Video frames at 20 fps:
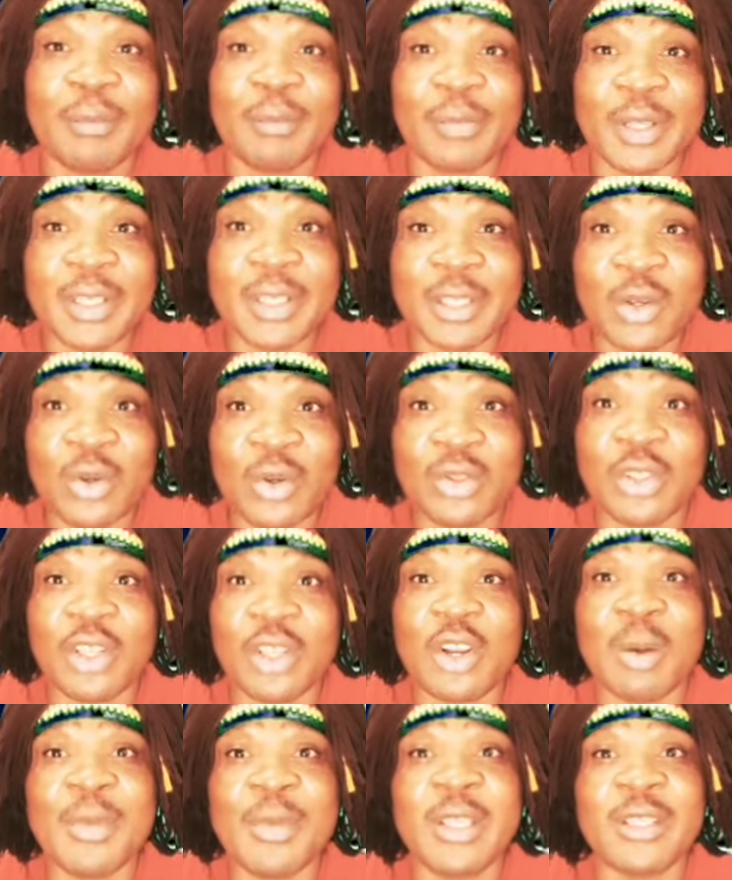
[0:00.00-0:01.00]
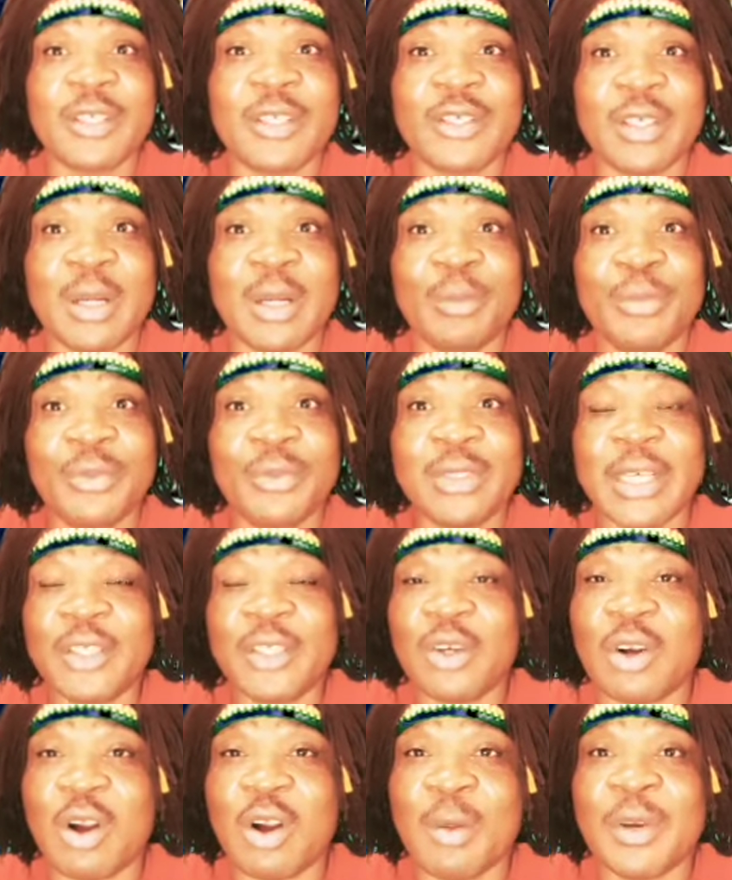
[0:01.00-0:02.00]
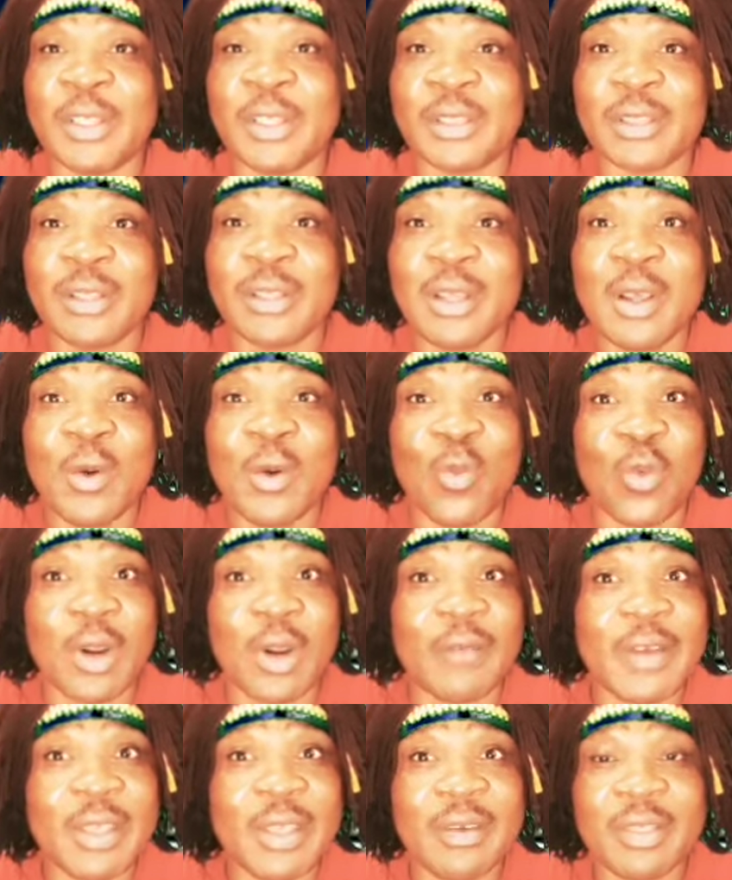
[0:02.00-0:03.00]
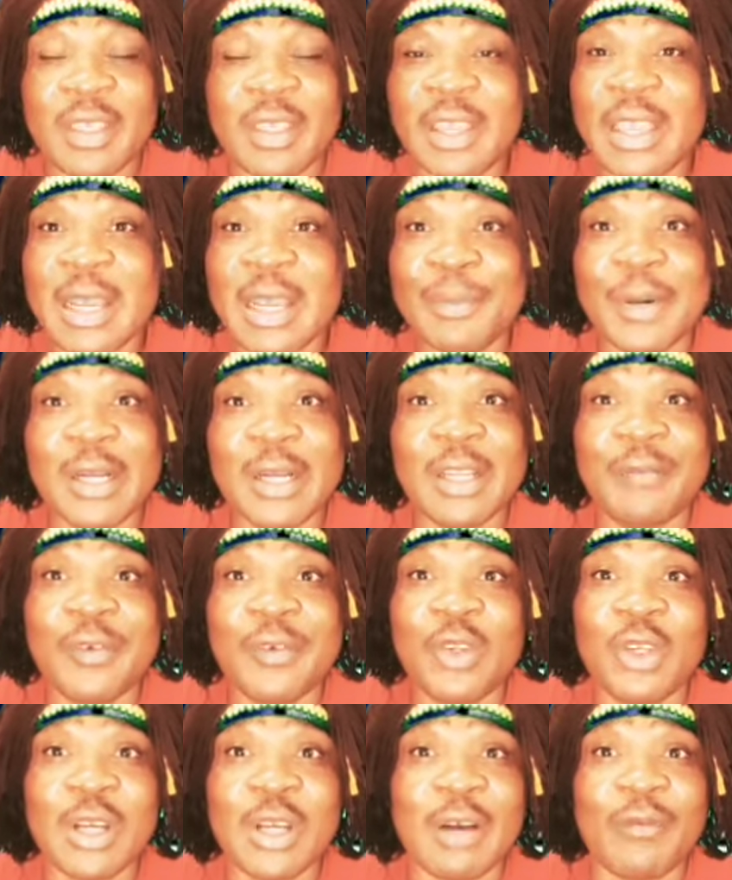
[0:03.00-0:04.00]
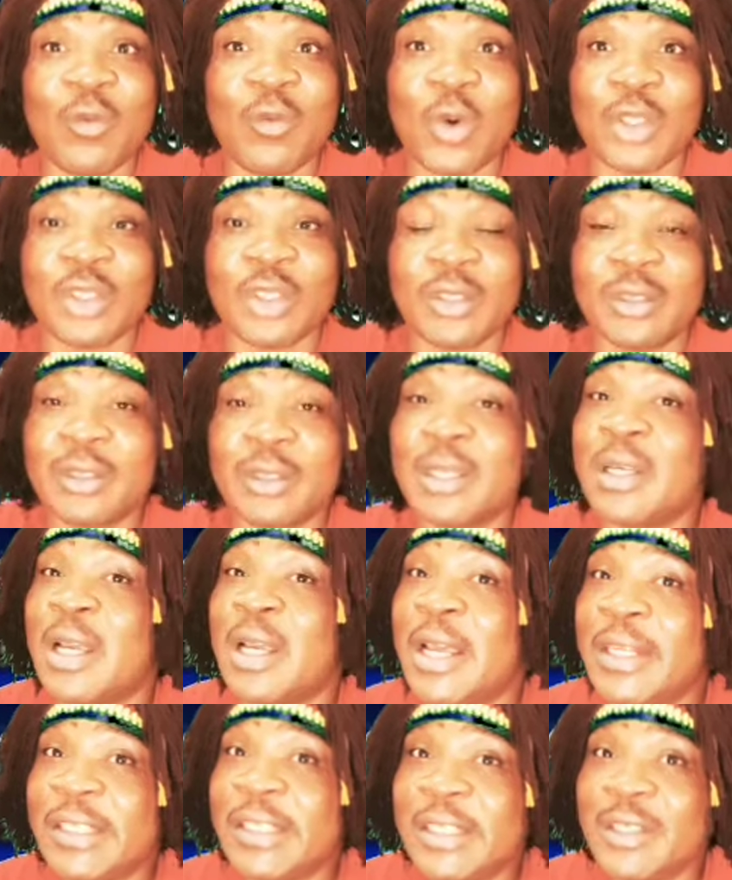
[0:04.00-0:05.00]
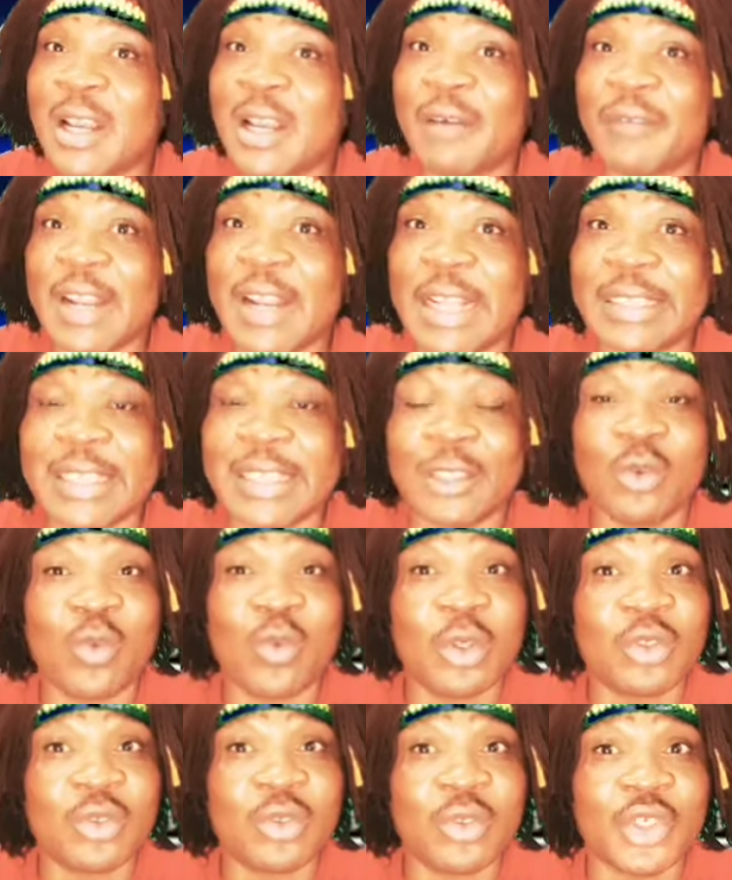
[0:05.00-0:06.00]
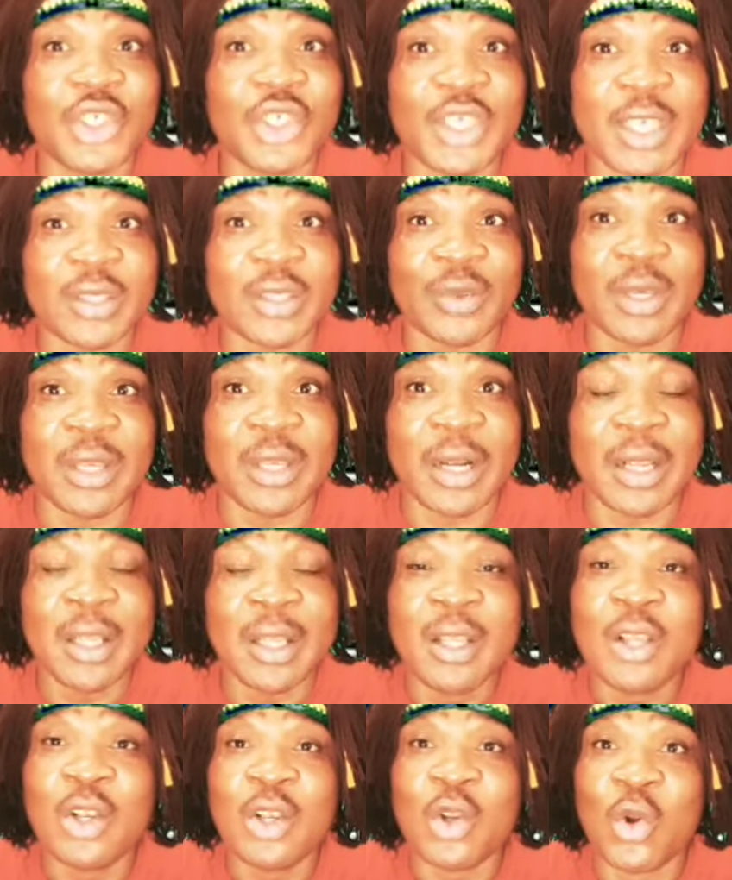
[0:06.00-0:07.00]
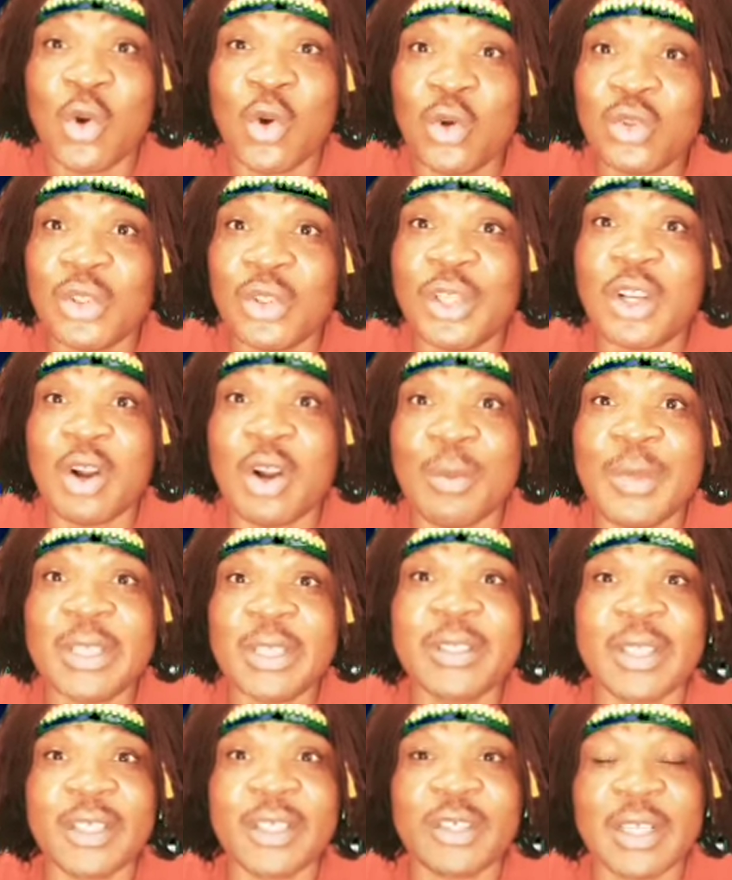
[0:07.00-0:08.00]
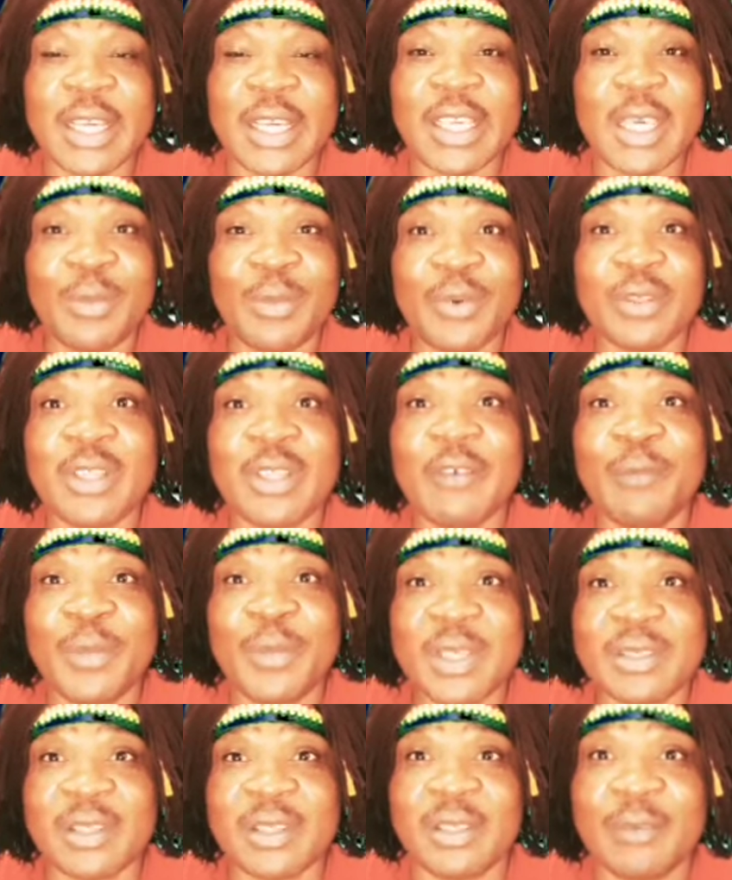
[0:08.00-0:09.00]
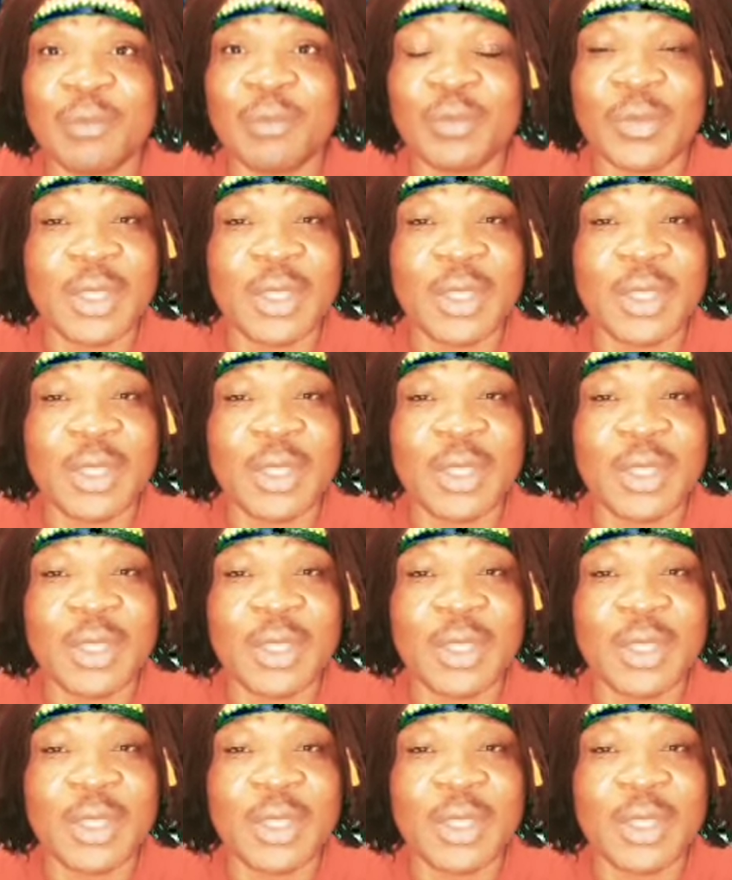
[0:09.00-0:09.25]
Please go to the comment section and put down your comments. Whatever you think about the video you have watched or anything you have learned that you wanted to share together, go to the comment section and keep yourself busy.